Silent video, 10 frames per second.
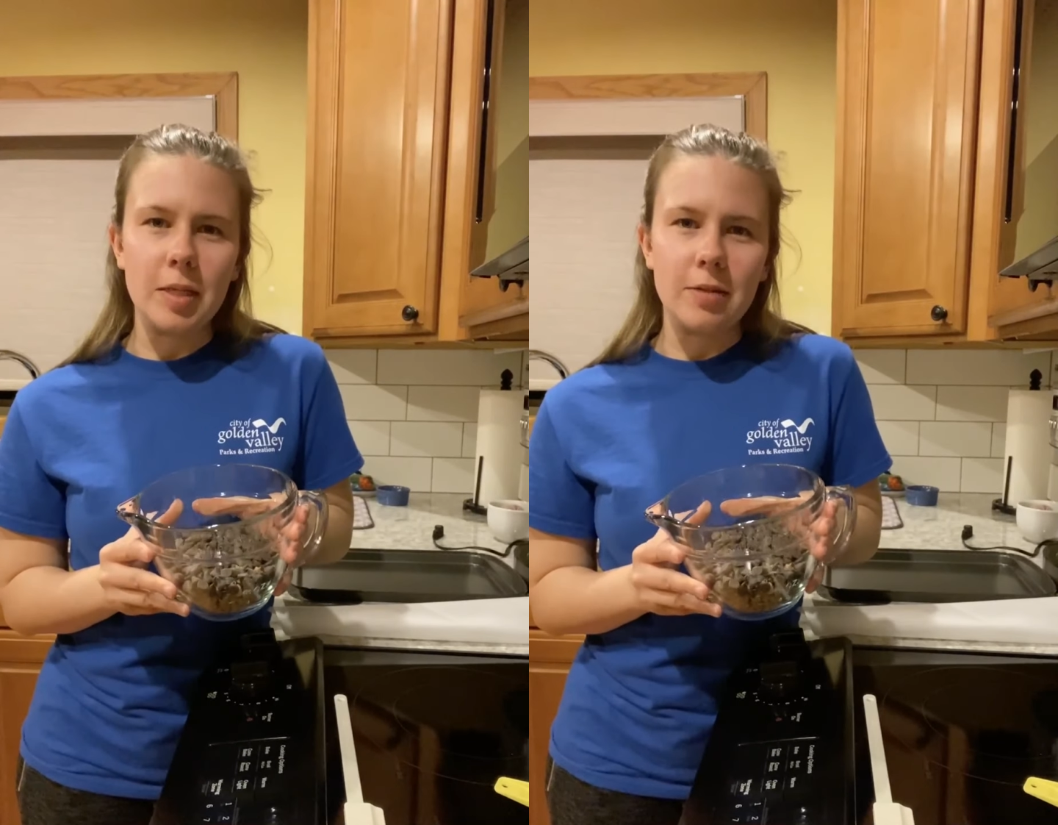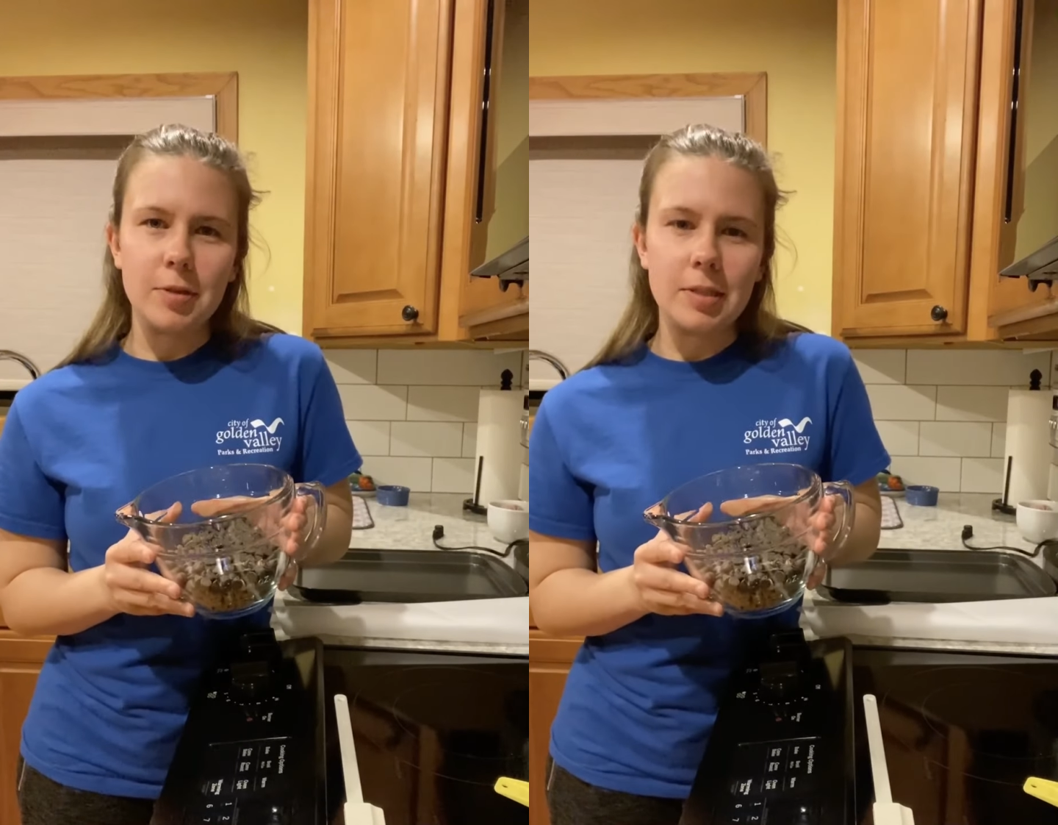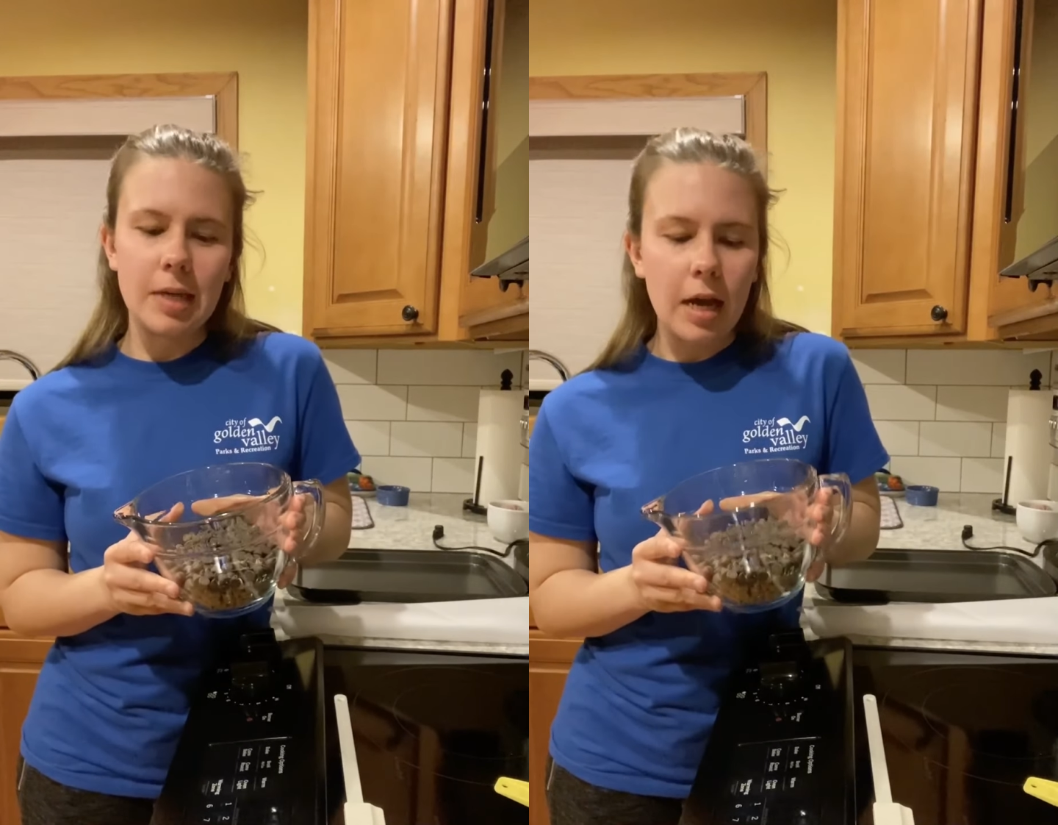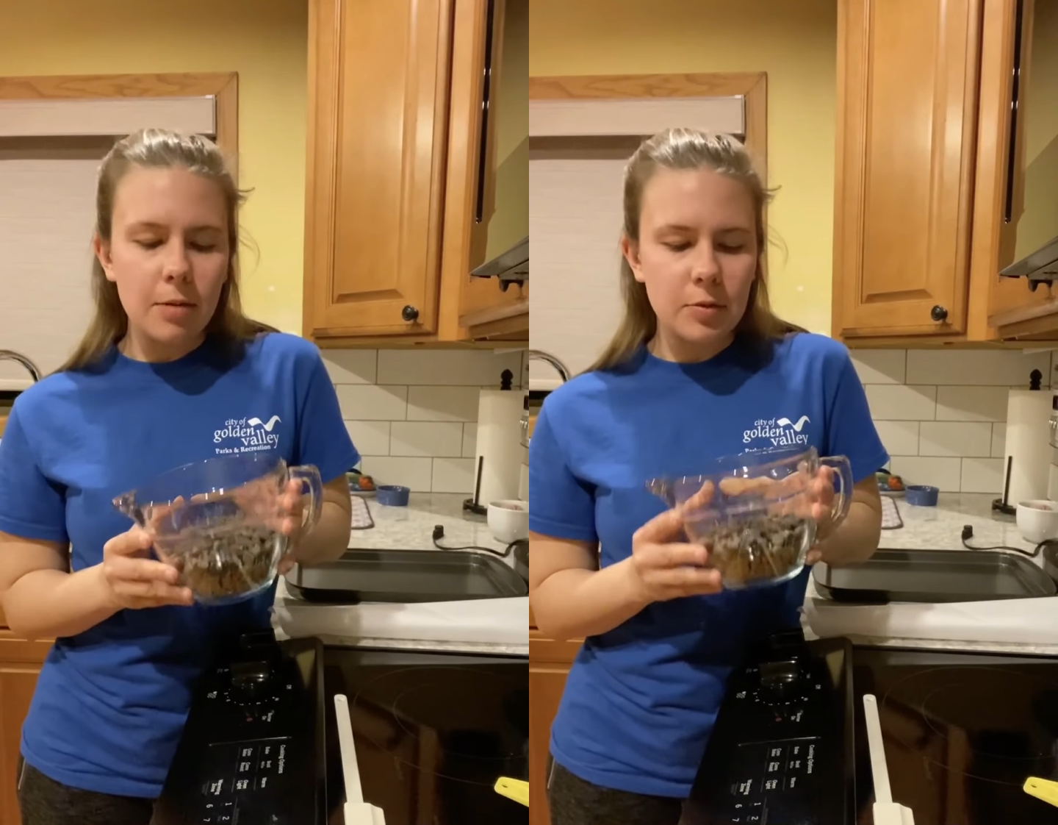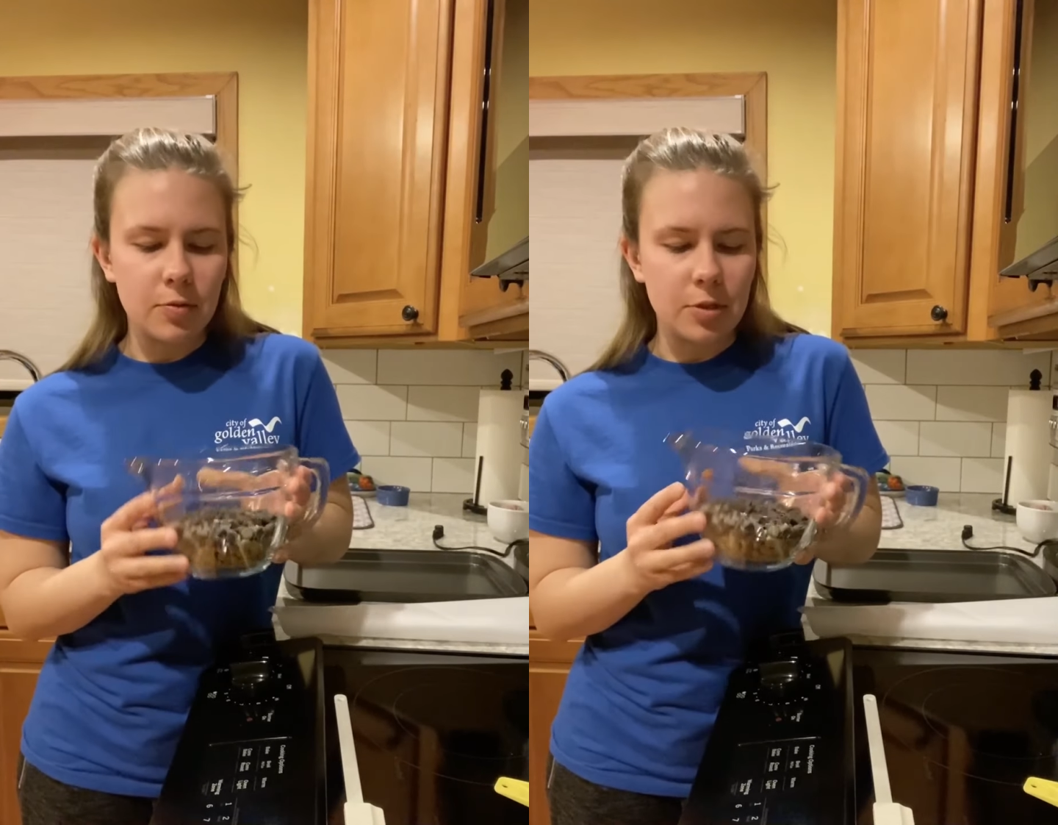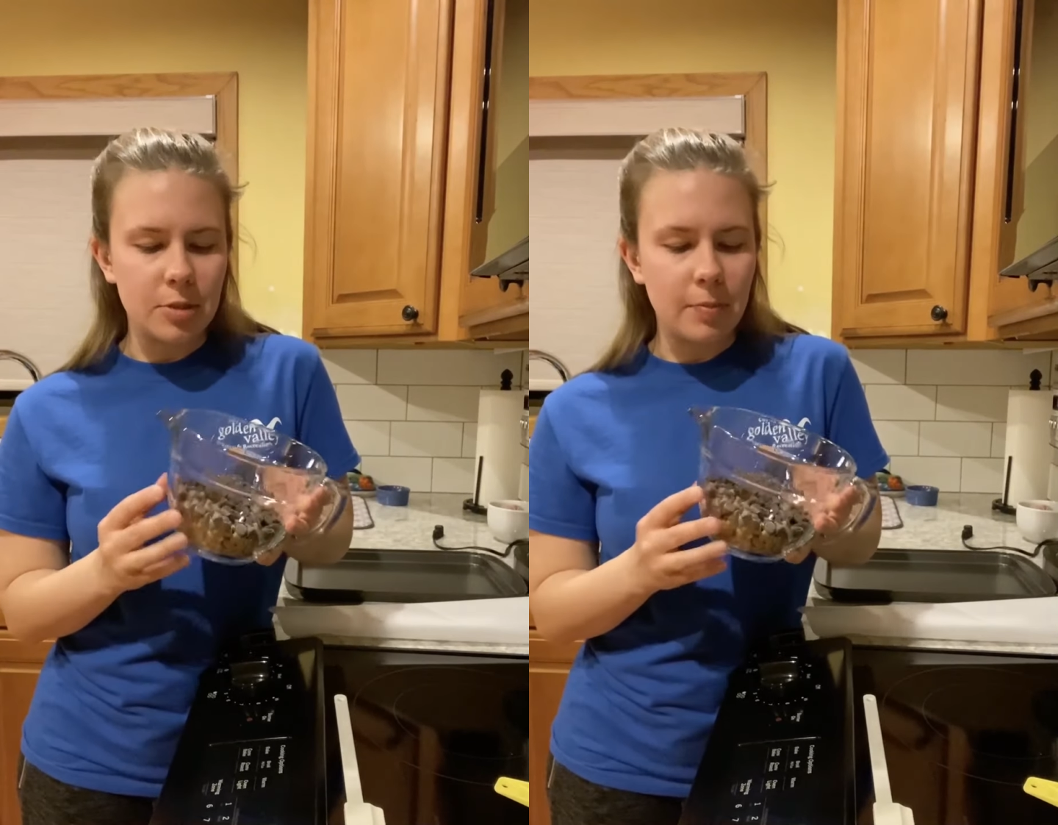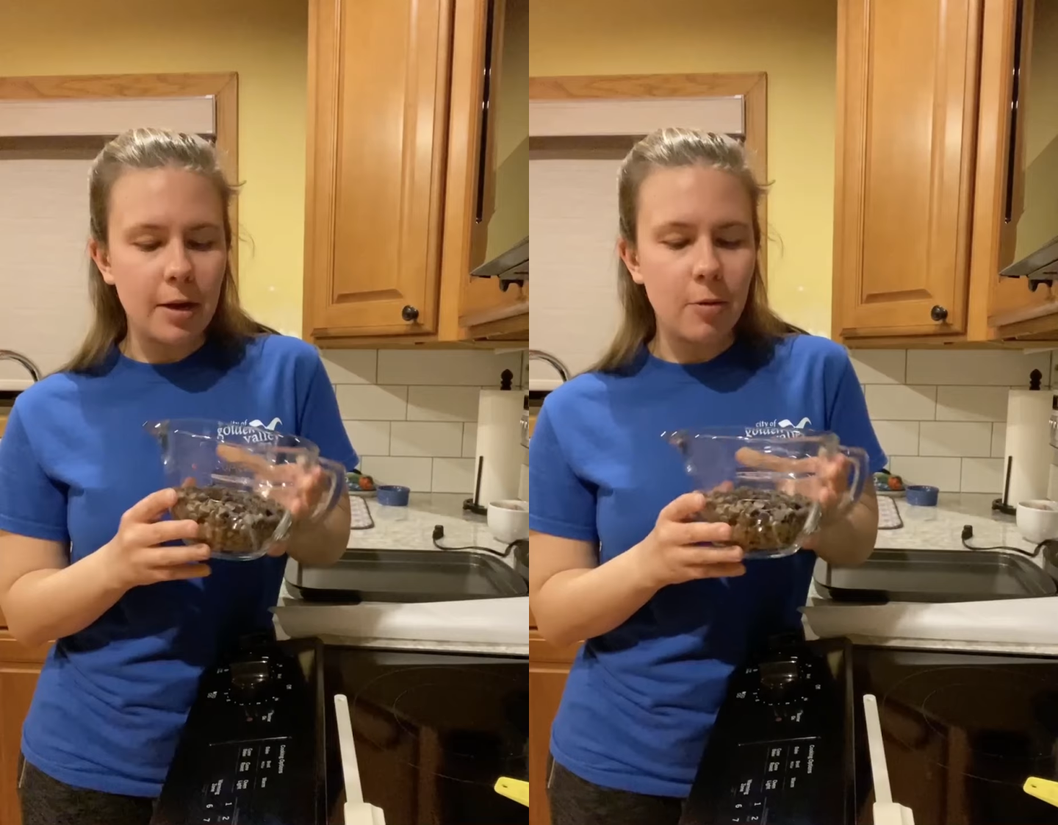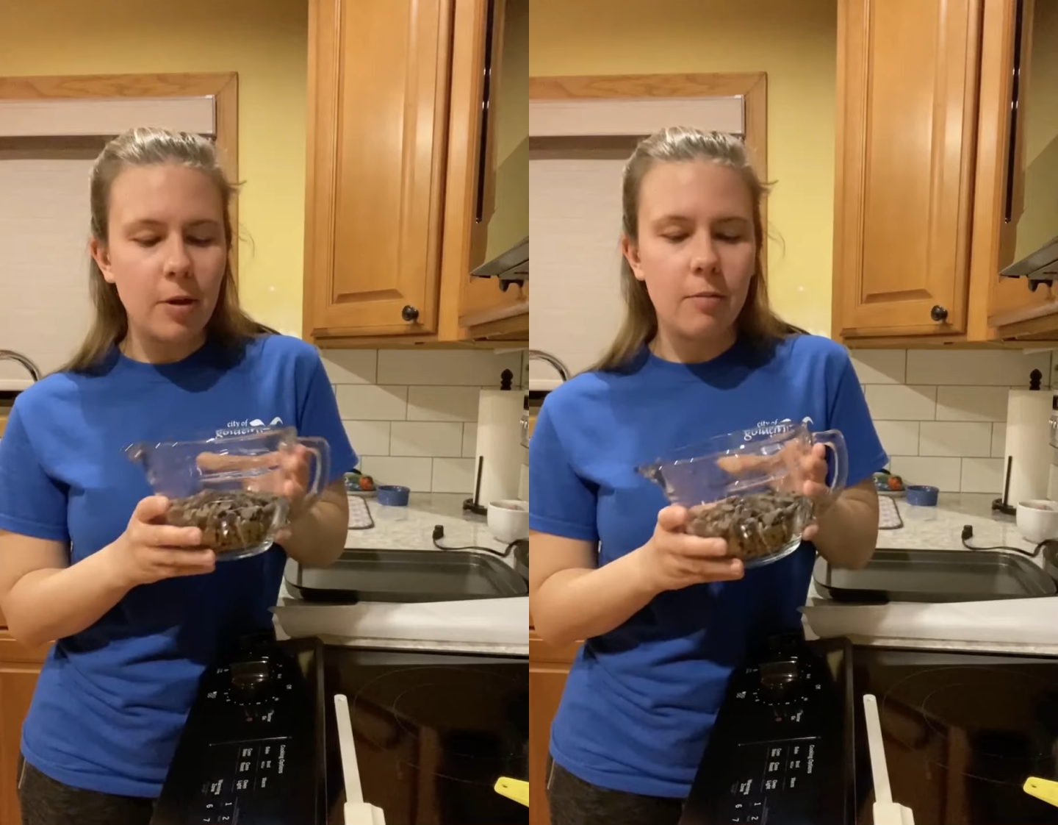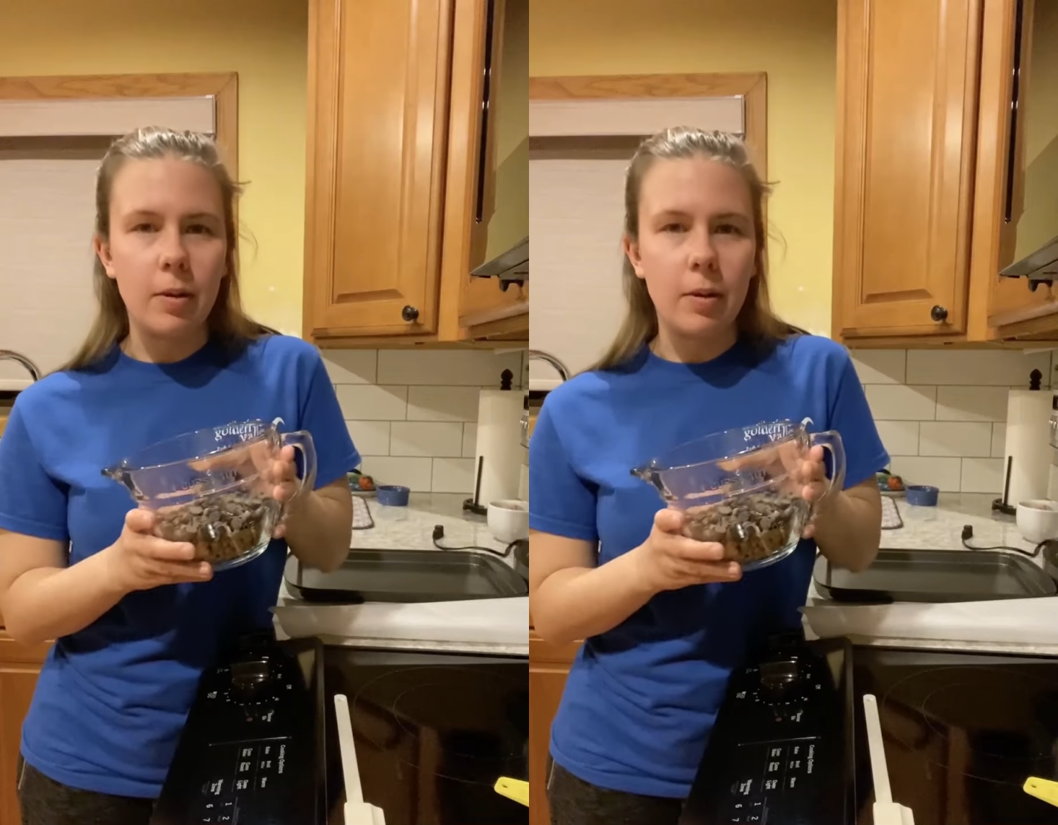different times for each microwave,